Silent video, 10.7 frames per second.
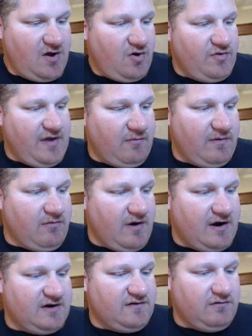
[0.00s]
that we
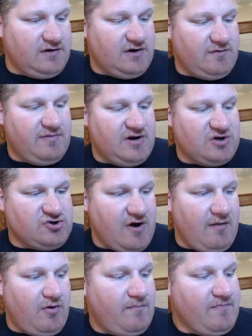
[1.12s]
run into a little bit of
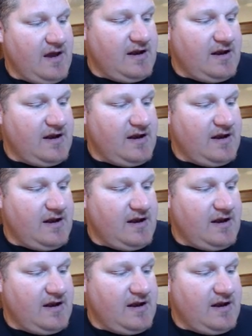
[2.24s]
trouble.